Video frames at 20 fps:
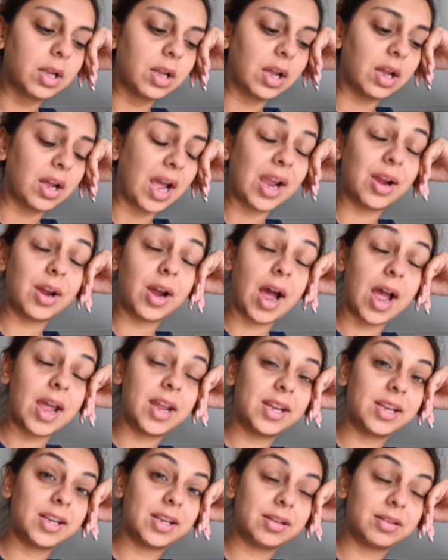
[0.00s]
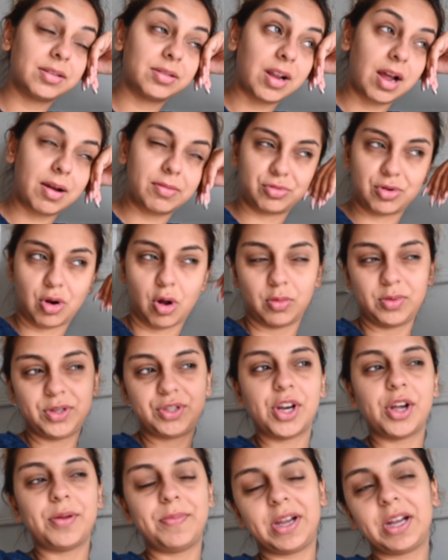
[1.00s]
uh, I, I,
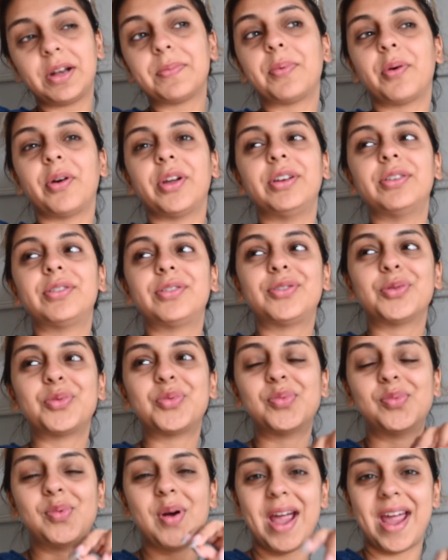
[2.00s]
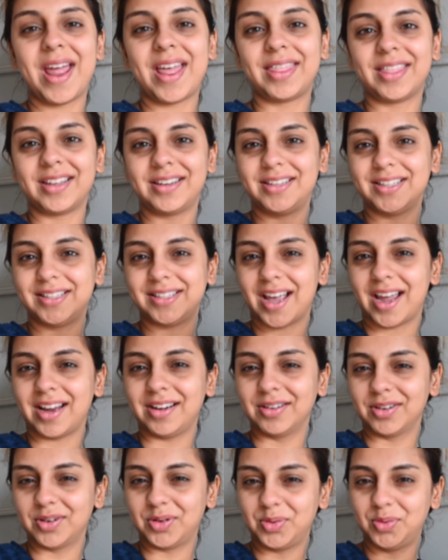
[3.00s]
always try to make it a point to wear the
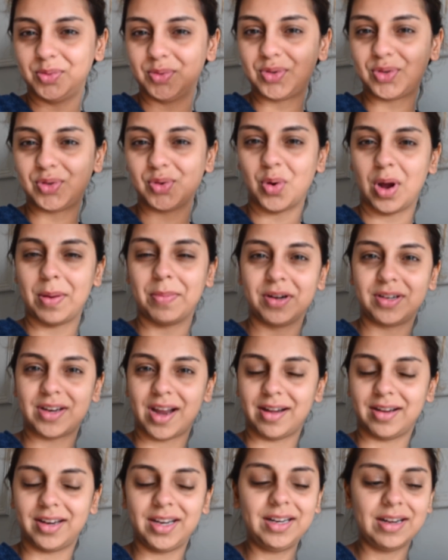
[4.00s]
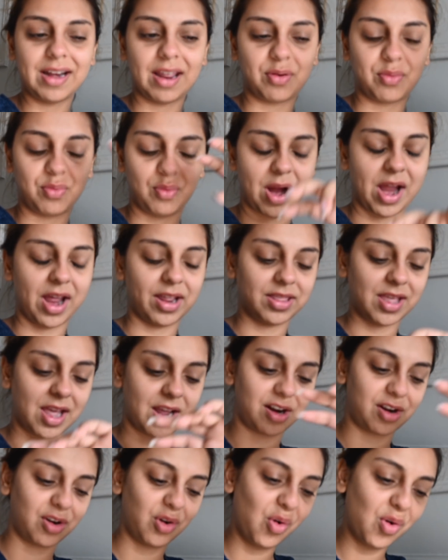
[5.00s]
designer whose show I'm attending, like wear
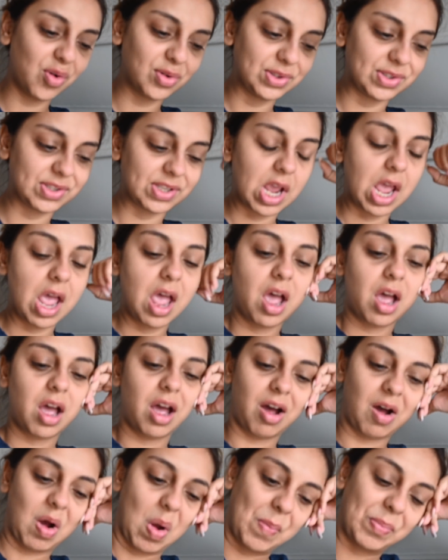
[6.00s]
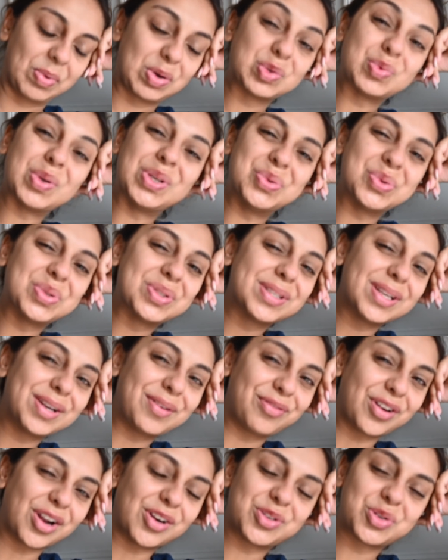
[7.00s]
their clothes. Um, because when you
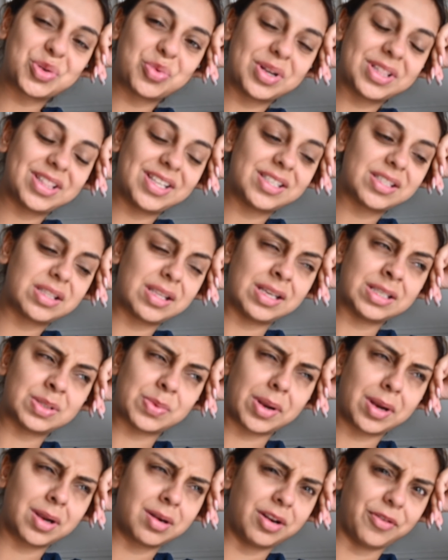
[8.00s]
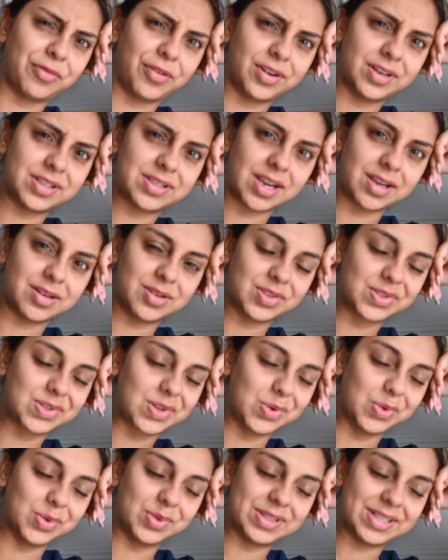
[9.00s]
sit front row with these things, wearing a different designer's
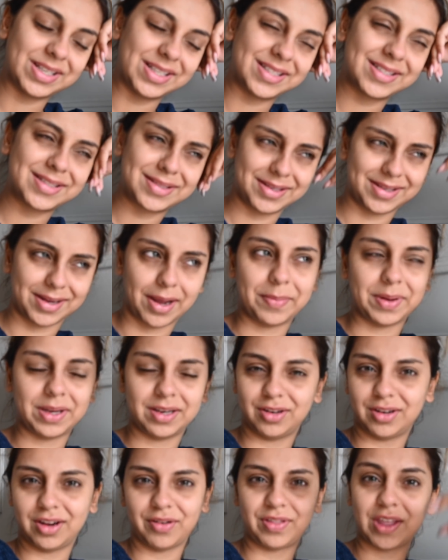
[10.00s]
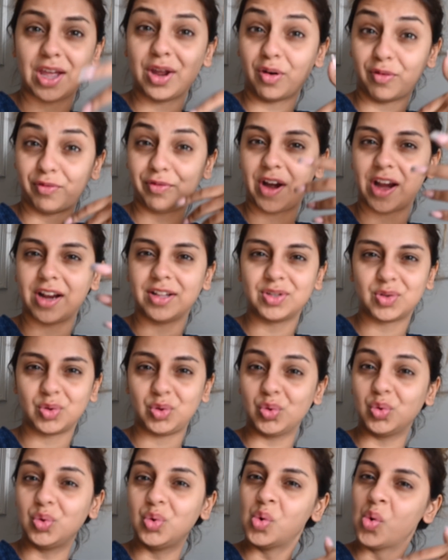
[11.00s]
clothes, it's I mean, if they're your friends or
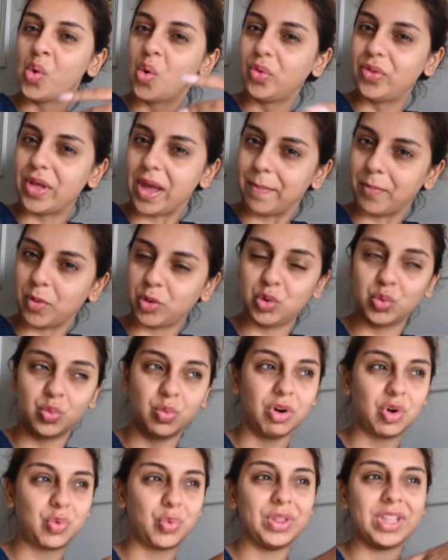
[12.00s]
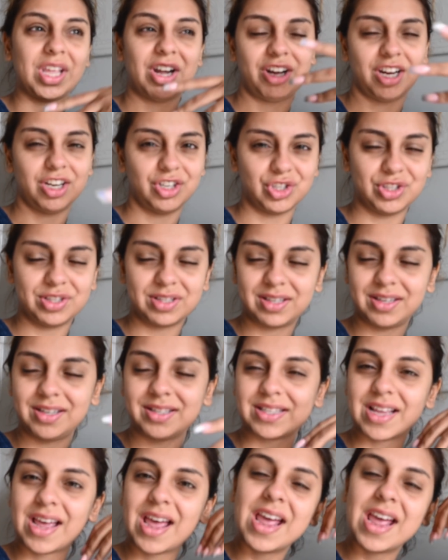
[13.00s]
you know them or you work with their agencies,